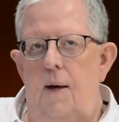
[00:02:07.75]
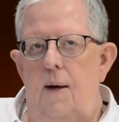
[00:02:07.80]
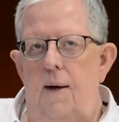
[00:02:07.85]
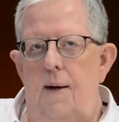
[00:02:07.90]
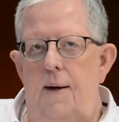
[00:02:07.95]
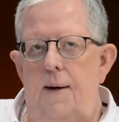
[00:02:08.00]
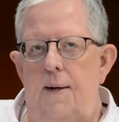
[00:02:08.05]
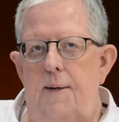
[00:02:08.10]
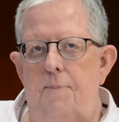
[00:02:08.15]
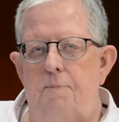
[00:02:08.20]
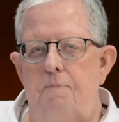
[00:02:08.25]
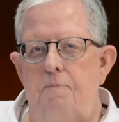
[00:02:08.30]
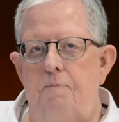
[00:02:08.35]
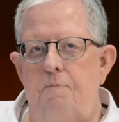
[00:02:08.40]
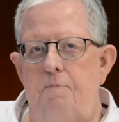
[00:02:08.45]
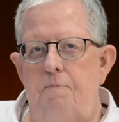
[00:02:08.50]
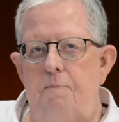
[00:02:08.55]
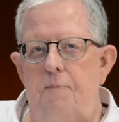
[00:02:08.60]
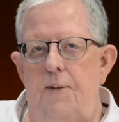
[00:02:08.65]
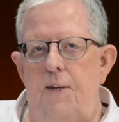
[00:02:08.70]
and
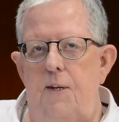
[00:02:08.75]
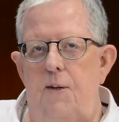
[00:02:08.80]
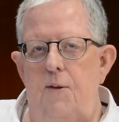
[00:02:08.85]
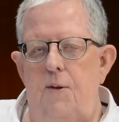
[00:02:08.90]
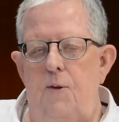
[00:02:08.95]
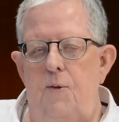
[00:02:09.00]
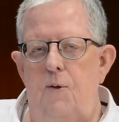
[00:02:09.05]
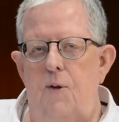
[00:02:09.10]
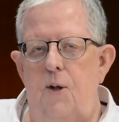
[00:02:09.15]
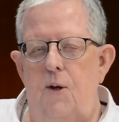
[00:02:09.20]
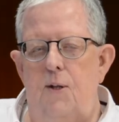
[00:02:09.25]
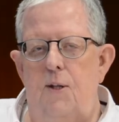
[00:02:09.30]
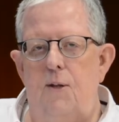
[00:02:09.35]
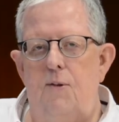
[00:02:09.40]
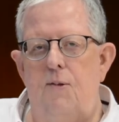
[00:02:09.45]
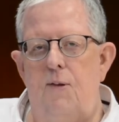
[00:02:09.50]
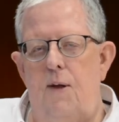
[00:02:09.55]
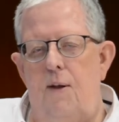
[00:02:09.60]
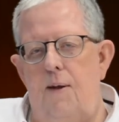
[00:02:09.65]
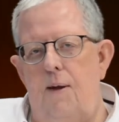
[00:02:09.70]
if you look
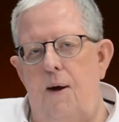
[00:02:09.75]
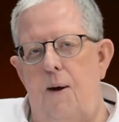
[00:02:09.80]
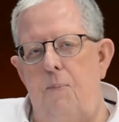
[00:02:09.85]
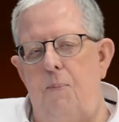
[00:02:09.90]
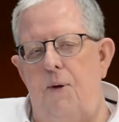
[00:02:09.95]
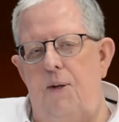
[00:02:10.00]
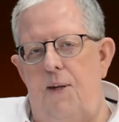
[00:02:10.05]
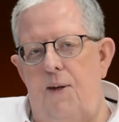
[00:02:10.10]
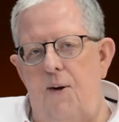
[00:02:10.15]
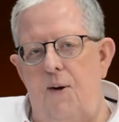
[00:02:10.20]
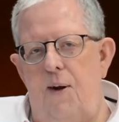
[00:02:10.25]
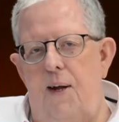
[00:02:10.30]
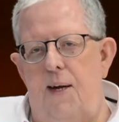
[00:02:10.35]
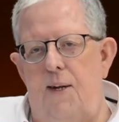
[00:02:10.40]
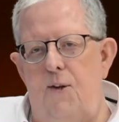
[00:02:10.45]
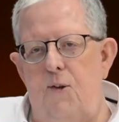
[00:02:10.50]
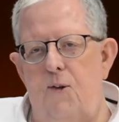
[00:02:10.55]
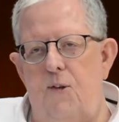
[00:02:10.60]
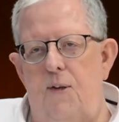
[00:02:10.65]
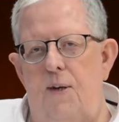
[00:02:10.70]
this up on the
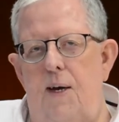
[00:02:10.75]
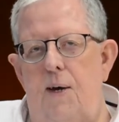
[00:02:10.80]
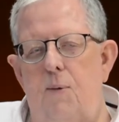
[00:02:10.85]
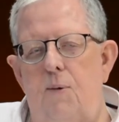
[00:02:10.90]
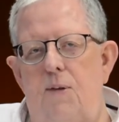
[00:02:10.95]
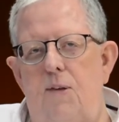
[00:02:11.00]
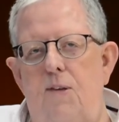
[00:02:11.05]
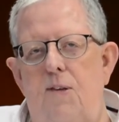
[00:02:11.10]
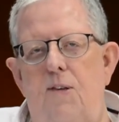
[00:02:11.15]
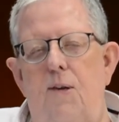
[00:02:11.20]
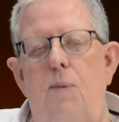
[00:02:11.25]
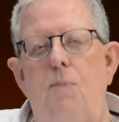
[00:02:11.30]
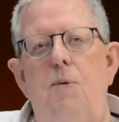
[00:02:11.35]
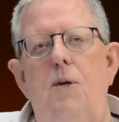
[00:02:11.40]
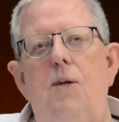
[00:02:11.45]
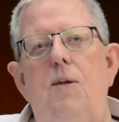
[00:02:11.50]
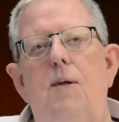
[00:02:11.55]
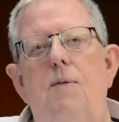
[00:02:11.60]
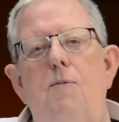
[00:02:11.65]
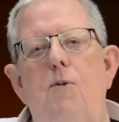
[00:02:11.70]
internet, you'll see I was the
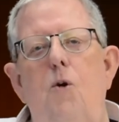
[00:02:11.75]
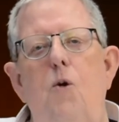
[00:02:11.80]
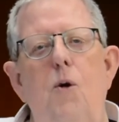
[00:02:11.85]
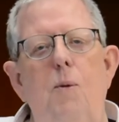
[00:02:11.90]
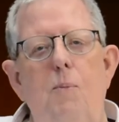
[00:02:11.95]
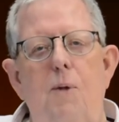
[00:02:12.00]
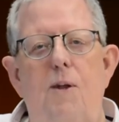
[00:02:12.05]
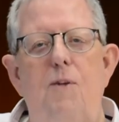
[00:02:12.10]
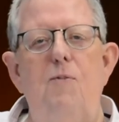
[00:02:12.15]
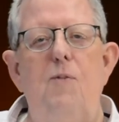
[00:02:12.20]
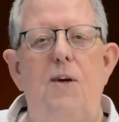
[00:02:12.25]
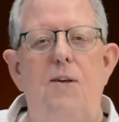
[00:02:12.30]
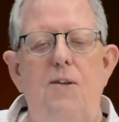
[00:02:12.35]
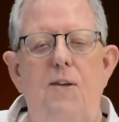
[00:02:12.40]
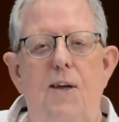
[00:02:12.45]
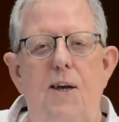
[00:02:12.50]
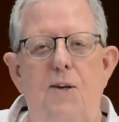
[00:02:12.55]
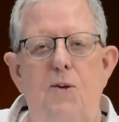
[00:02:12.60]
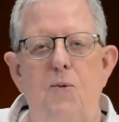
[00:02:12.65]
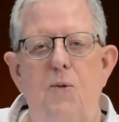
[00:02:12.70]
subject of a criminal
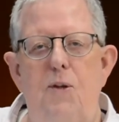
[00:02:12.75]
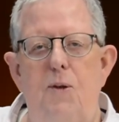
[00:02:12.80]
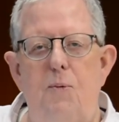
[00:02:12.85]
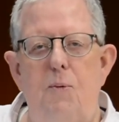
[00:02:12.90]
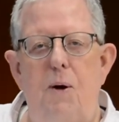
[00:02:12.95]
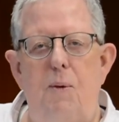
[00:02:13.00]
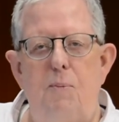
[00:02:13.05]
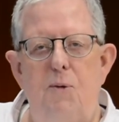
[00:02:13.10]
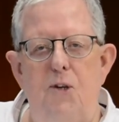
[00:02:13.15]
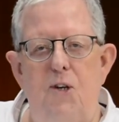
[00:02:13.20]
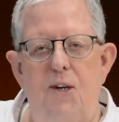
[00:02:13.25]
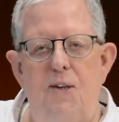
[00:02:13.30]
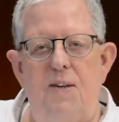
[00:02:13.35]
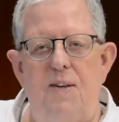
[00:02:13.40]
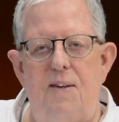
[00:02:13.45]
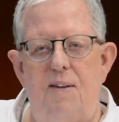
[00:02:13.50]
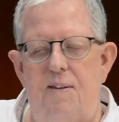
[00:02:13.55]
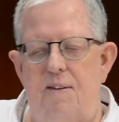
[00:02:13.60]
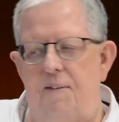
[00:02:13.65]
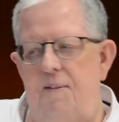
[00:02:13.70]
investigation with the Department of
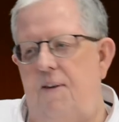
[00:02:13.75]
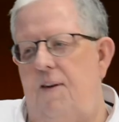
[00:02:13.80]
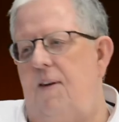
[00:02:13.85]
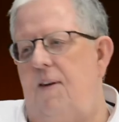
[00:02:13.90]
Justice.